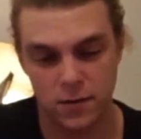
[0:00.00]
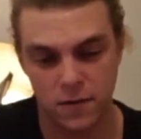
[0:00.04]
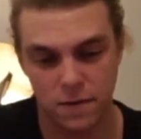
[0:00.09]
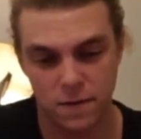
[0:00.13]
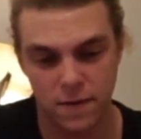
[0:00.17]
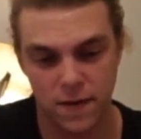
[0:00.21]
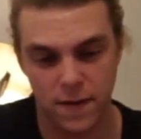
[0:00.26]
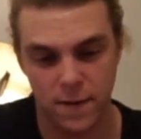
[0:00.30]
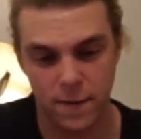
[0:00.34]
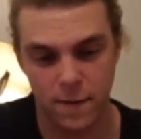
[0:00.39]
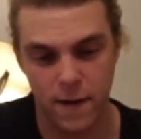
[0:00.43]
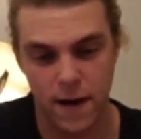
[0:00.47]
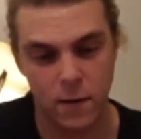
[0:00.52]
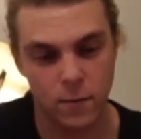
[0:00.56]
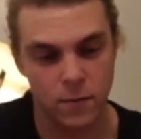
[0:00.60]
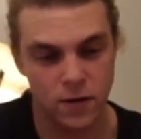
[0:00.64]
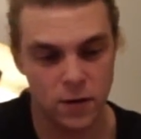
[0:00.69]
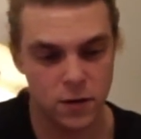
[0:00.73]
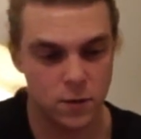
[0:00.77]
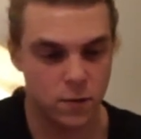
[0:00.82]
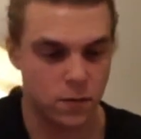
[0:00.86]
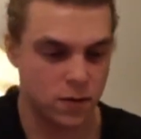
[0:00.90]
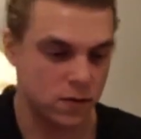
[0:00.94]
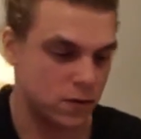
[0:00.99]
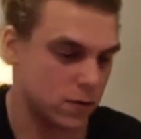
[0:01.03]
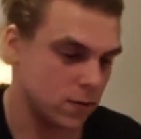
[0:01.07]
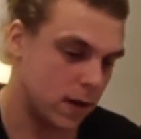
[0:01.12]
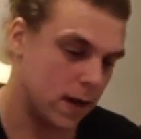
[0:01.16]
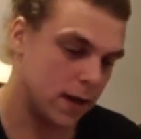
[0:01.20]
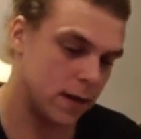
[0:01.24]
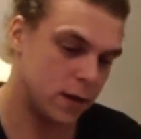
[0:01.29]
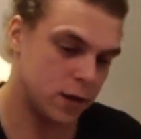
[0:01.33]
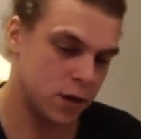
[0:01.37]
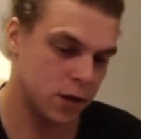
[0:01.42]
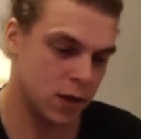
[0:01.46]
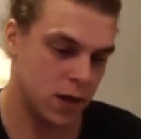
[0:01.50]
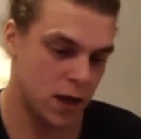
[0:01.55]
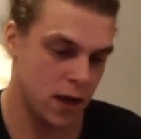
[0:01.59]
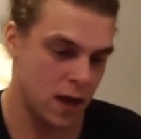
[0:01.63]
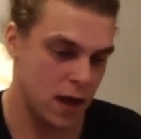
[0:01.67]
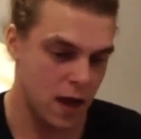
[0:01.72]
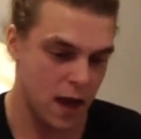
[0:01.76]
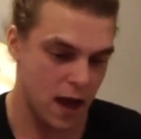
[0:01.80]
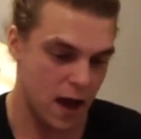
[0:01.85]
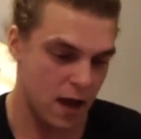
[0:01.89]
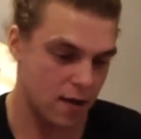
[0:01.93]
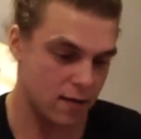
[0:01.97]
to figure out which one's which,
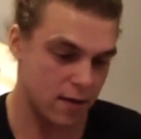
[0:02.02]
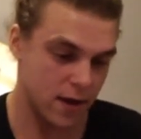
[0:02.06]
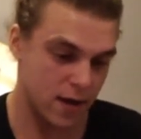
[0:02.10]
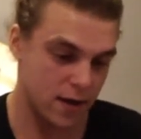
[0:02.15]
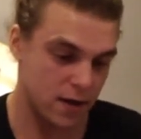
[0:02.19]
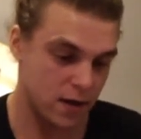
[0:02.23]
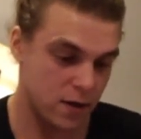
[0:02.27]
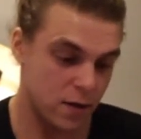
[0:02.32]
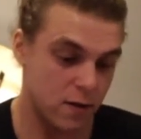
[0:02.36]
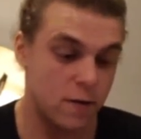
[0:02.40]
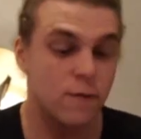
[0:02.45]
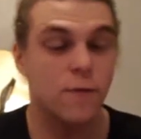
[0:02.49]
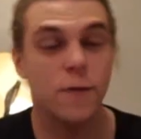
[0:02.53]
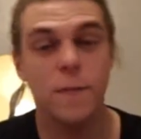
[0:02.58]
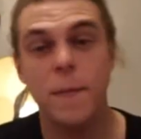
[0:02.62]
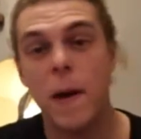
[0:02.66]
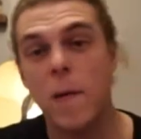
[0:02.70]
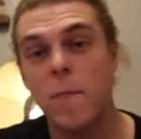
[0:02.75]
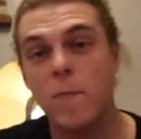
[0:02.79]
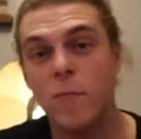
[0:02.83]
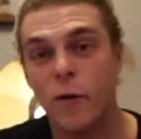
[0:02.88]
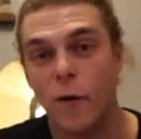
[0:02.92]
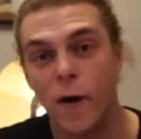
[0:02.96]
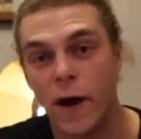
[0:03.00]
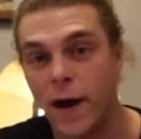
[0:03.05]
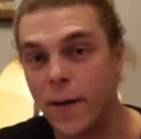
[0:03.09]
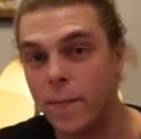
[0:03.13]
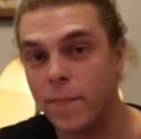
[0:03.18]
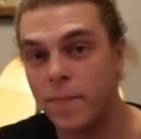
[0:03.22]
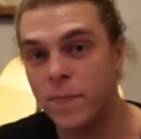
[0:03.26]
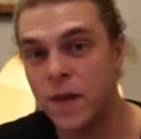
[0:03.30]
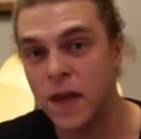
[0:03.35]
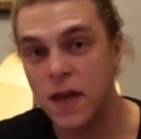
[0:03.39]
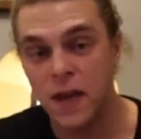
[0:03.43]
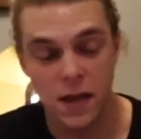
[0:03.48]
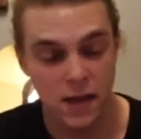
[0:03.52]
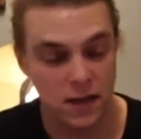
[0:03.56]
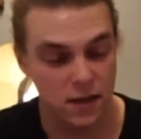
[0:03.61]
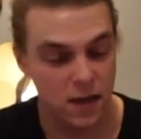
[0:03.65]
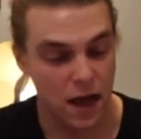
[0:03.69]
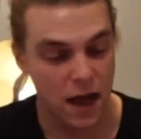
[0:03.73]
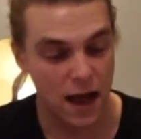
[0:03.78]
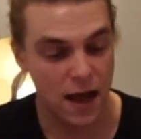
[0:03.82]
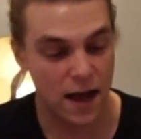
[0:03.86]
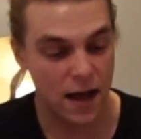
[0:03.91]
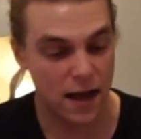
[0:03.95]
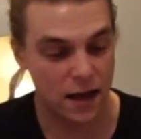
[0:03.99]
and then you got to remember it.
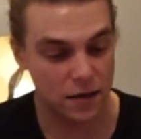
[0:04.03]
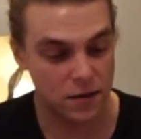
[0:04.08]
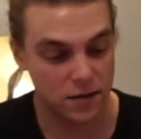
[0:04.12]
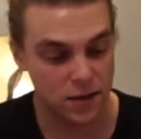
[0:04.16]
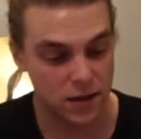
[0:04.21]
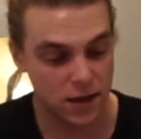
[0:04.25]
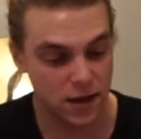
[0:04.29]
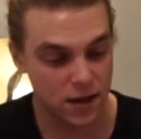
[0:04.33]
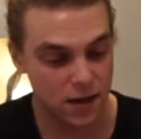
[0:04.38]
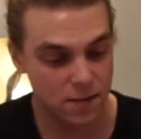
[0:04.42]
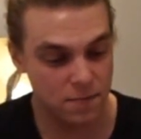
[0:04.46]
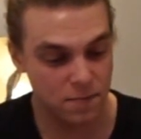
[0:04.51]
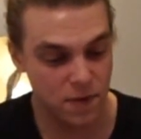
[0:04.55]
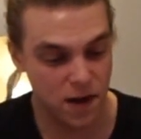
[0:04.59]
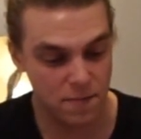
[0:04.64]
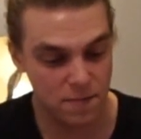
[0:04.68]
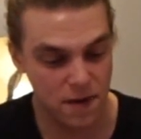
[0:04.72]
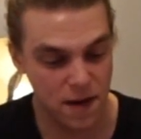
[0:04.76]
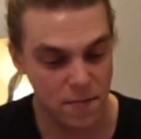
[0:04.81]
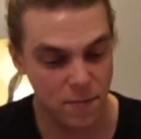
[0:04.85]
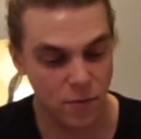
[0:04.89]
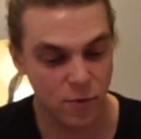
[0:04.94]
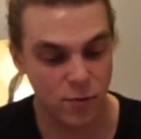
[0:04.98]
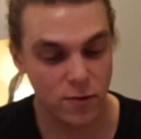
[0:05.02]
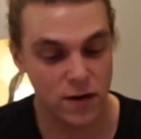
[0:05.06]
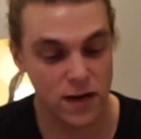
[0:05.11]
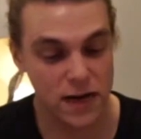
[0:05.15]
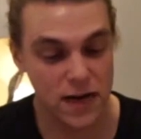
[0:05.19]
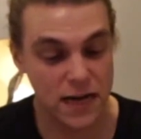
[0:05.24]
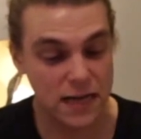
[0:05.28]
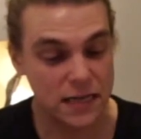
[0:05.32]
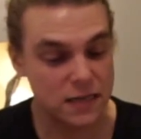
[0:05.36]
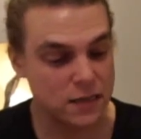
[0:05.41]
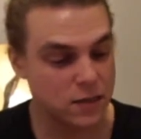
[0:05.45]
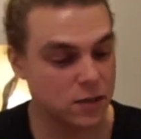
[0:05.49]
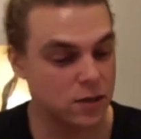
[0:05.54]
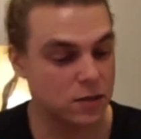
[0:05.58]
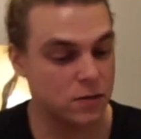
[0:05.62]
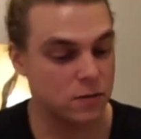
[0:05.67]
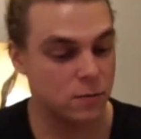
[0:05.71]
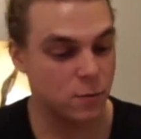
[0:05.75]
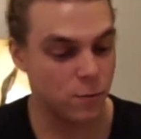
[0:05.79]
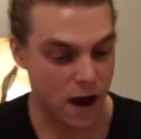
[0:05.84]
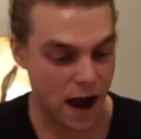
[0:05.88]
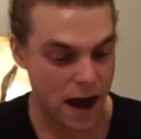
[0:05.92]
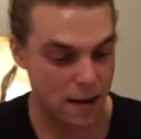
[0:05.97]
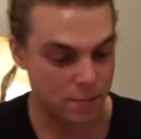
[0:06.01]
And my memory is
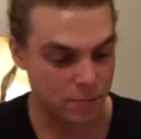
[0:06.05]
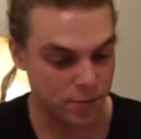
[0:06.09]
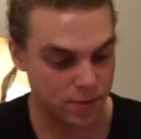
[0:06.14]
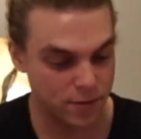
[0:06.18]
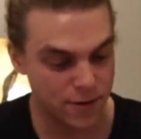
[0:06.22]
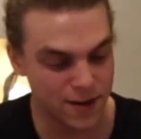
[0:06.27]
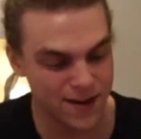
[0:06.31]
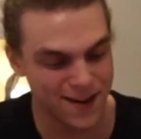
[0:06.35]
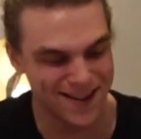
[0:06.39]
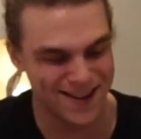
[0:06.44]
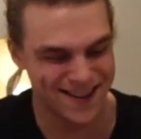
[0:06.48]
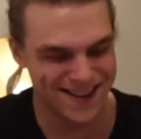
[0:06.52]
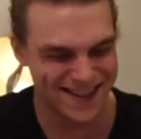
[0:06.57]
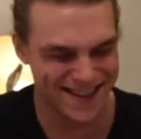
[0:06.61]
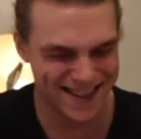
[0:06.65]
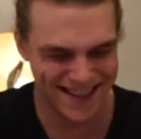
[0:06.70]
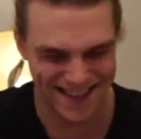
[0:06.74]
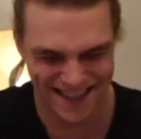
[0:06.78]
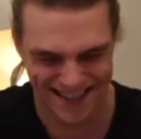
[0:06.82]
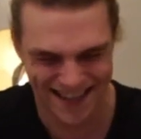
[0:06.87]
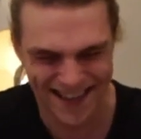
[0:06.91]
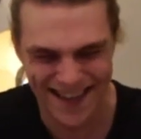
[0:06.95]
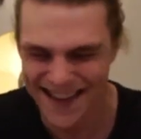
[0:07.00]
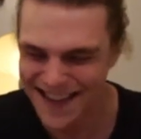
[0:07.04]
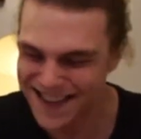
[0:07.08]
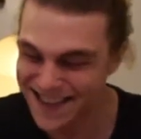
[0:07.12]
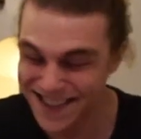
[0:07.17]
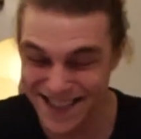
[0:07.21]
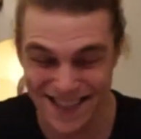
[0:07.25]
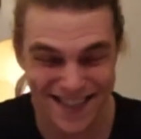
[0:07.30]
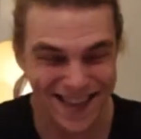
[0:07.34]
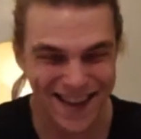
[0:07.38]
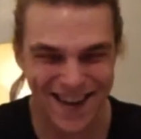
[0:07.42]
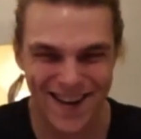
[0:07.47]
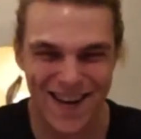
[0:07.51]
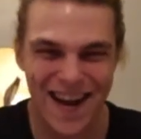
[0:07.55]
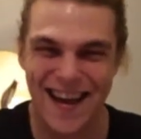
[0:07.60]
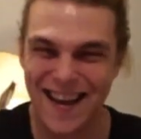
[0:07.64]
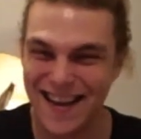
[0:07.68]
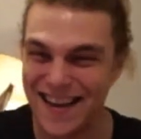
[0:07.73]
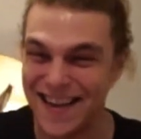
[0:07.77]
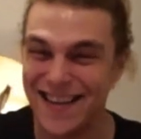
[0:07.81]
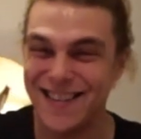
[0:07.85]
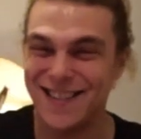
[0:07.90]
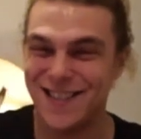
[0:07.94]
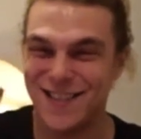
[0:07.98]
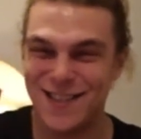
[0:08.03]
crap. So
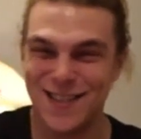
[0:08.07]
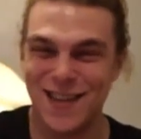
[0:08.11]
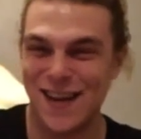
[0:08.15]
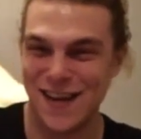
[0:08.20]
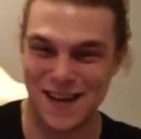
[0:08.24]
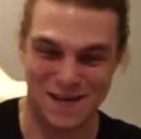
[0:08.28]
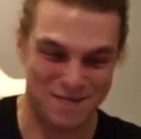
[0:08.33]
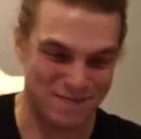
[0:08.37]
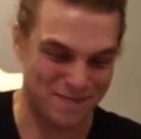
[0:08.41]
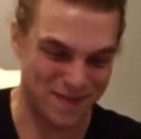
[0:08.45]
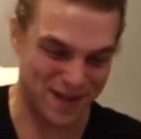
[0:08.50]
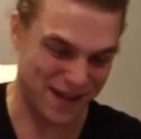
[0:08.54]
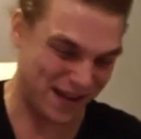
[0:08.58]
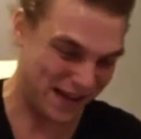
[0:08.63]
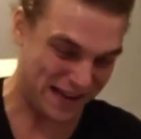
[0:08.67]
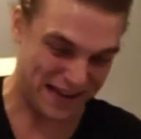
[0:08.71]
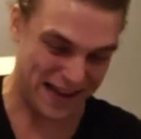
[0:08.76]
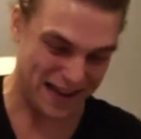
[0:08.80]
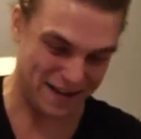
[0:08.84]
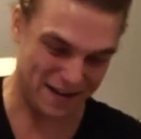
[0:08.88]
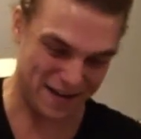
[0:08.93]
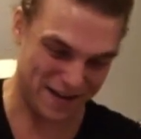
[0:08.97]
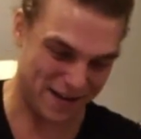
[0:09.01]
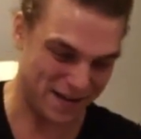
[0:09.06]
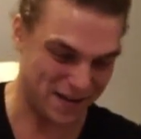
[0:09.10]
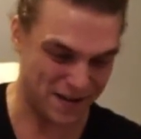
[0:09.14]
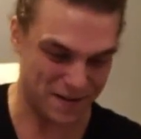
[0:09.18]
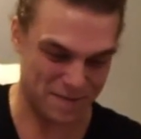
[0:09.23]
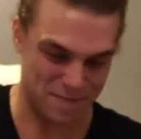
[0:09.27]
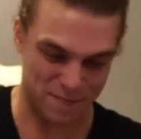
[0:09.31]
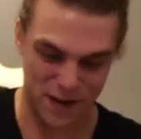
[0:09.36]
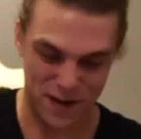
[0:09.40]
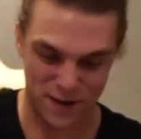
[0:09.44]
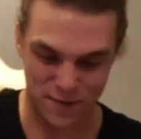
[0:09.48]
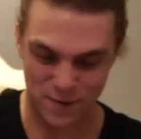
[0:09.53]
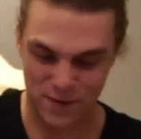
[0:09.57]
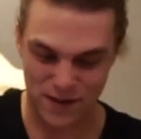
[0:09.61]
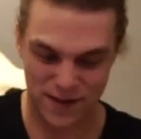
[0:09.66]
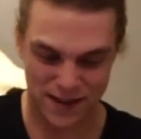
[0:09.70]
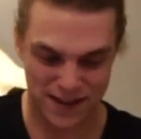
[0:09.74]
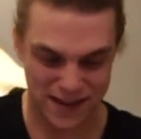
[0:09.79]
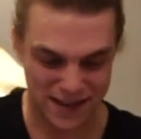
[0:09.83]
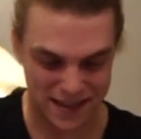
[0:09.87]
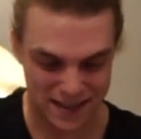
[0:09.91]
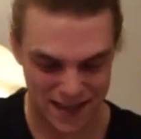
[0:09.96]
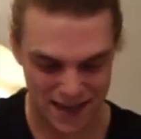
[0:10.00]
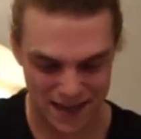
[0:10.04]
each time I like go and plug one of
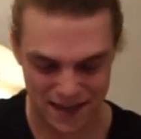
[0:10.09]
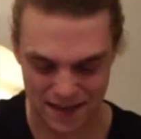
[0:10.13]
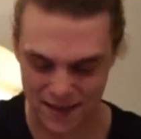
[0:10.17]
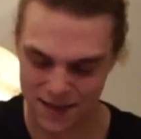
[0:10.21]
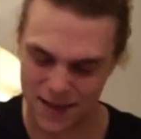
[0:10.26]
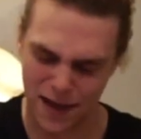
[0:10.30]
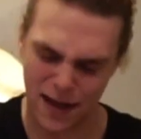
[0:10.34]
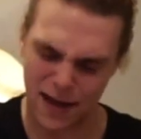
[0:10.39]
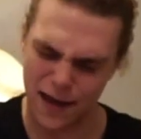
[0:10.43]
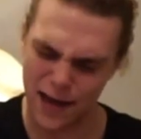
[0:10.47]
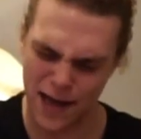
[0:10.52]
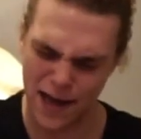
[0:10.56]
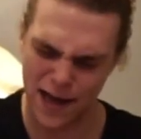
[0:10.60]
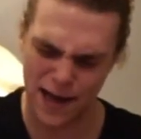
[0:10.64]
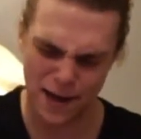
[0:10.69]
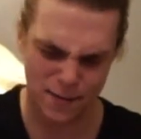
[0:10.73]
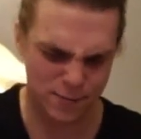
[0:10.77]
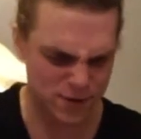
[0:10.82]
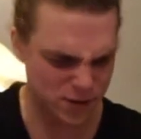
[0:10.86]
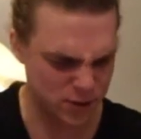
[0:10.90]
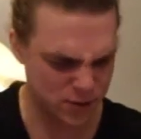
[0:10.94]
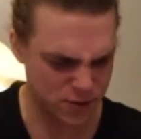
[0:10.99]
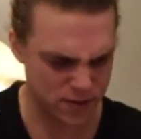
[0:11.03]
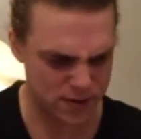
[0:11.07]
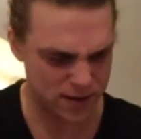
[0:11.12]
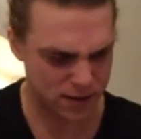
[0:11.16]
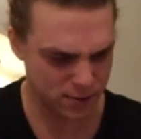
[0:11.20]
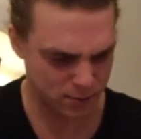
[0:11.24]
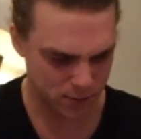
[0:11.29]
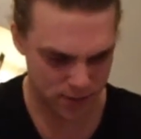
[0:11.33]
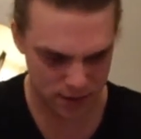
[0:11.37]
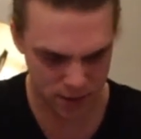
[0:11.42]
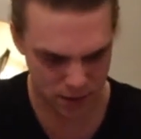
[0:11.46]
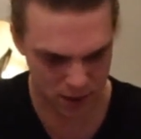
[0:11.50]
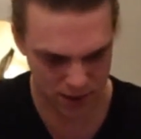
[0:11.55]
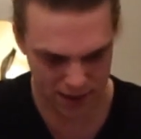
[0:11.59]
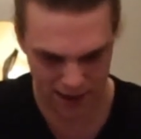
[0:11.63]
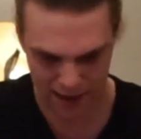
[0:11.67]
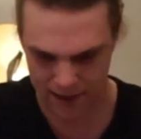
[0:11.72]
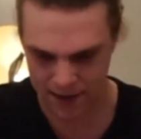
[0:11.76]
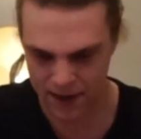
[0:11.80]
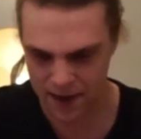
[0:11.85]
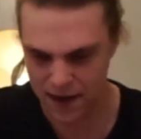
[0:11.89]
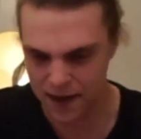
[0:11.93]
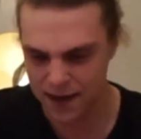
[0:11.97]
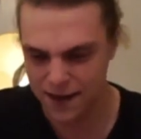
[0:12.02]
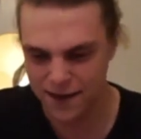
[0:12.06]
these in, it's like, which one does which again?
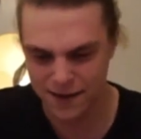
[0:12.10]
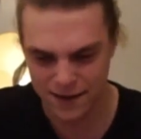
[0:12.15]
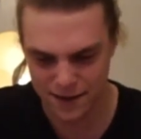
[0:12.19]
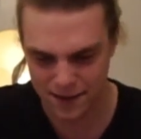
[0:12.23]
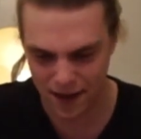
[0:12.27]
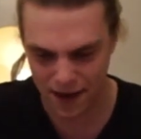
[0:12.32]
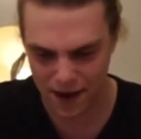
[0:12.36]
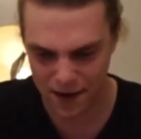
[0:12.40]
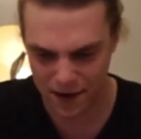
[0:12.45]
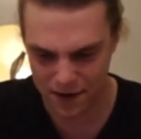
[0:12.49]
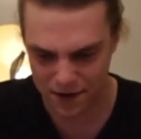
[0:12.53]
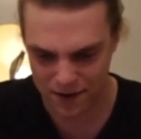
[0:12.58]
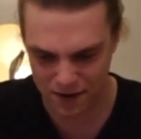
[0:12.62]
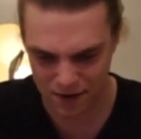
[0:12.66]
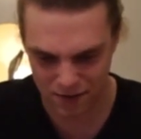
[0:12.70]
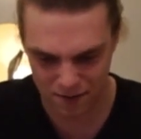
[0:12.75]
So